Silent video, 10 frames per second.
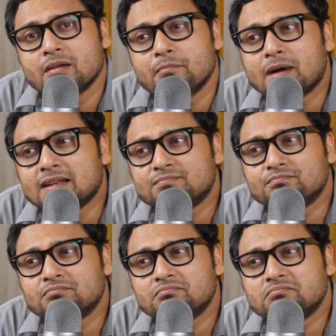But
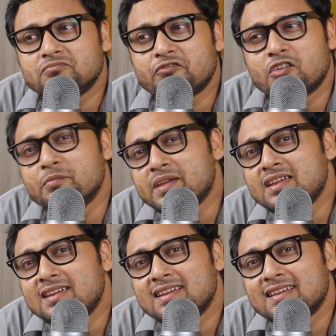for
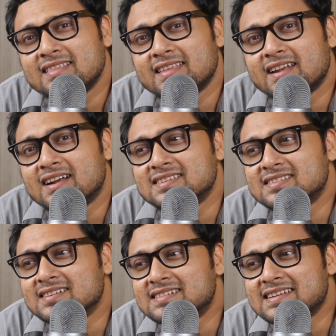me, there are
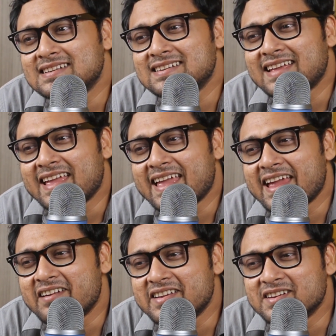certain
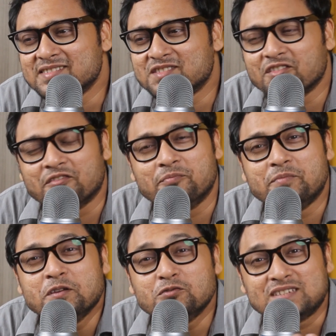areas of
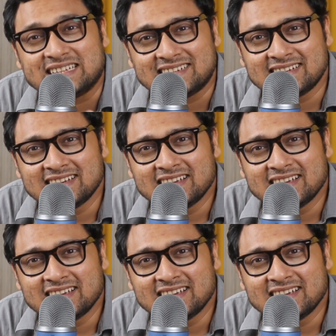beauty